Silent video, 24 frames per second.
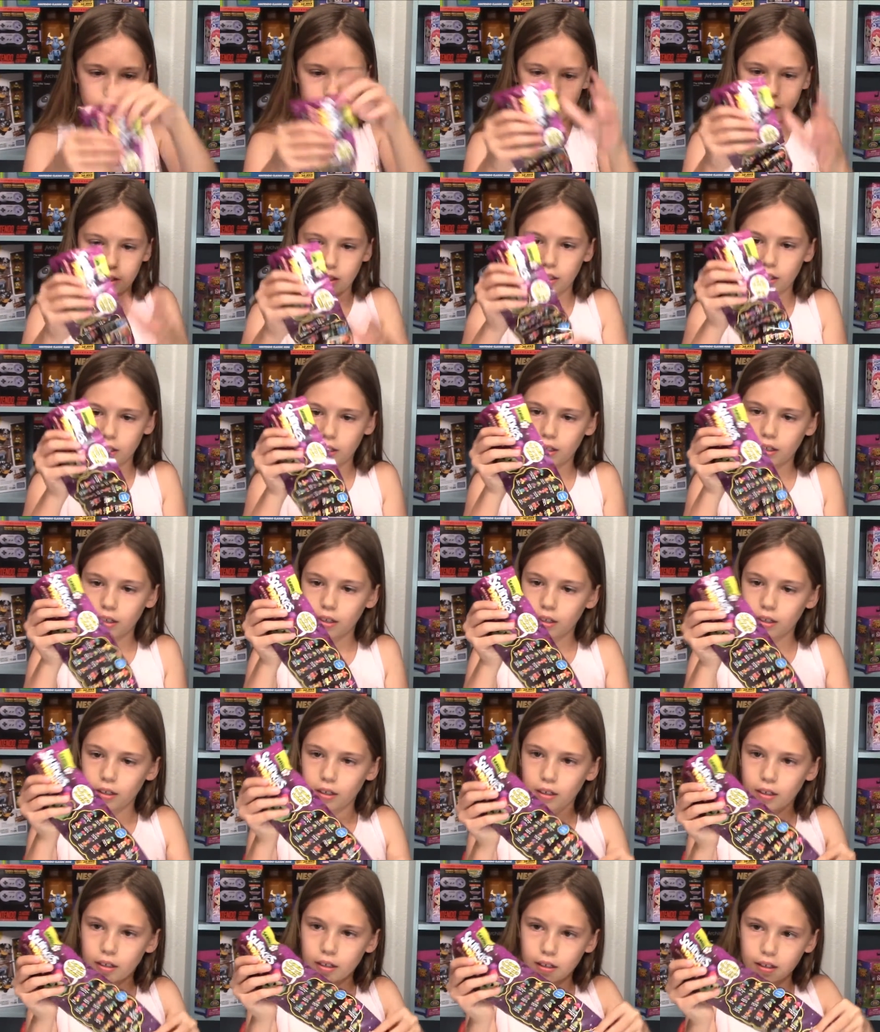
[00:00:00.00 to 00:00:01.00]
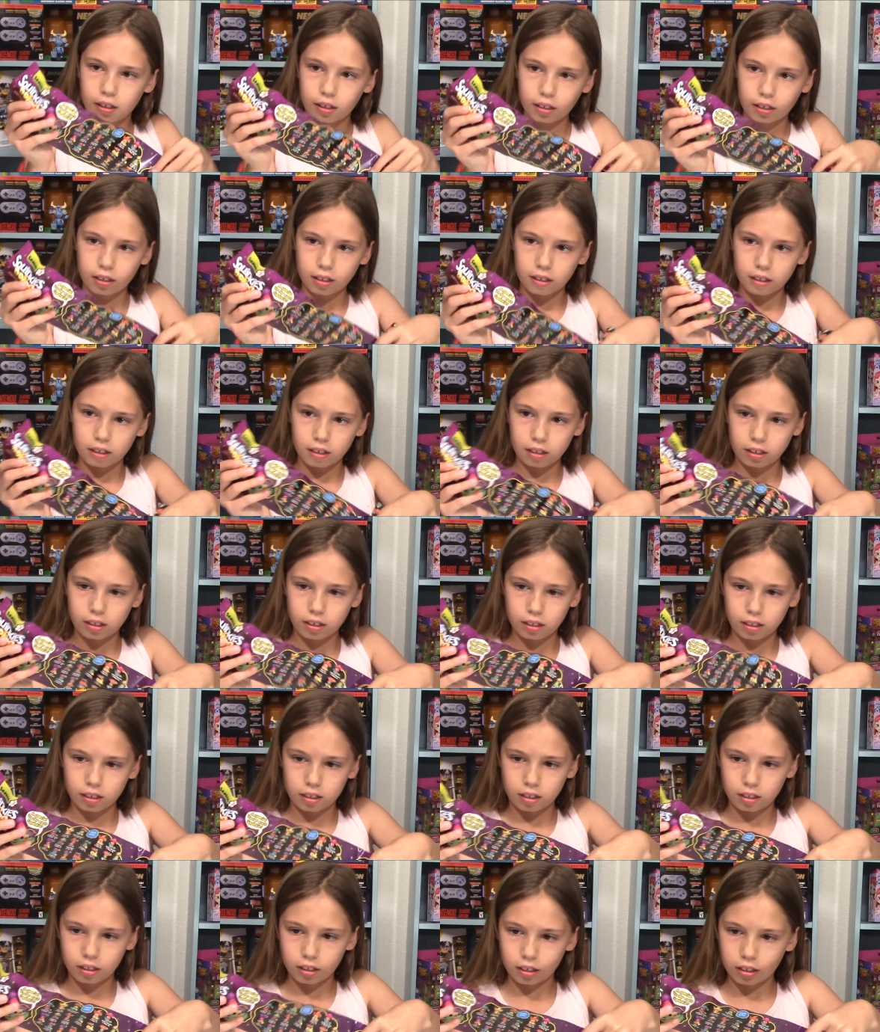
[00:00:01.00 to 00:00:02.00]

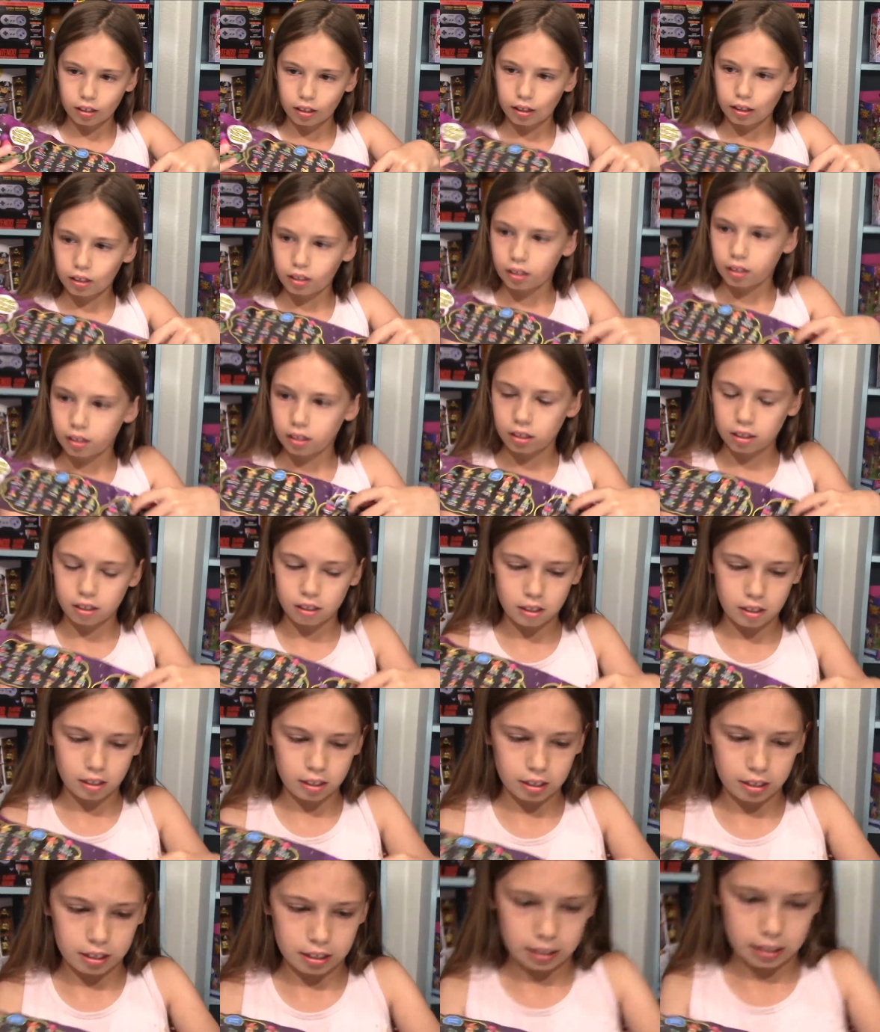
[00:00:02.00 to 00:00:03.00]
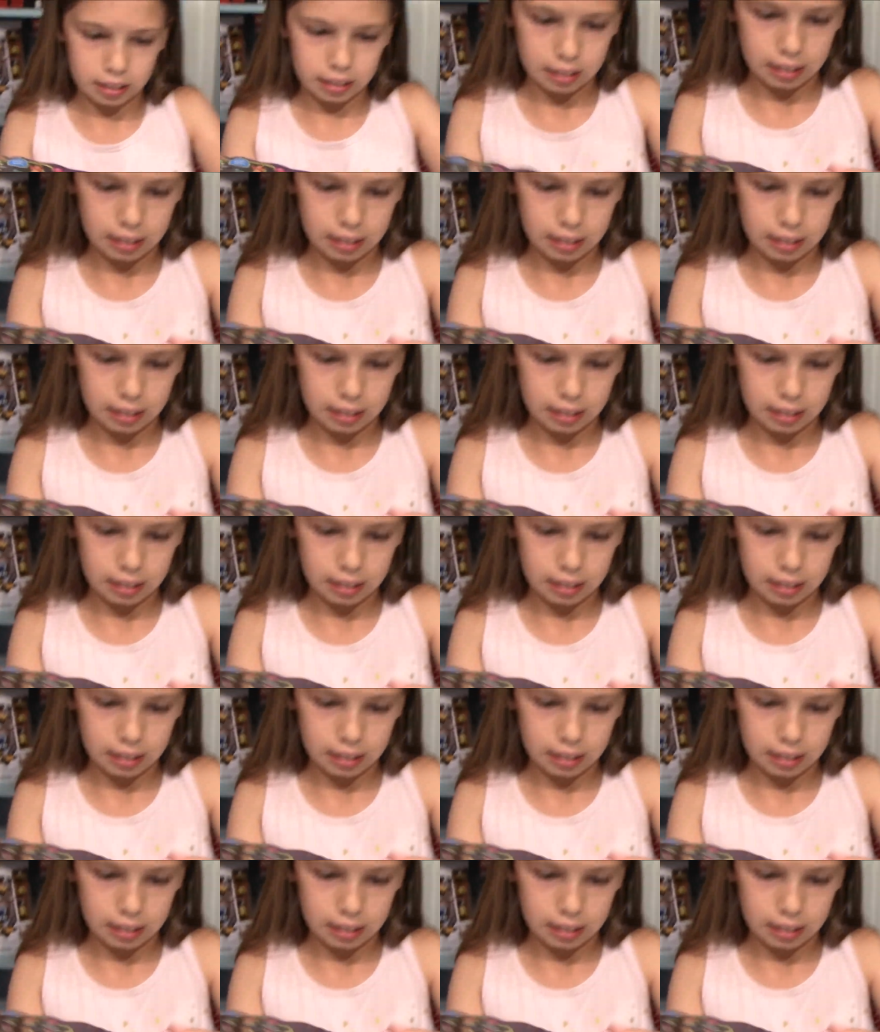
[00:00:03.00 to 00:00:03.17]
(no one is talking)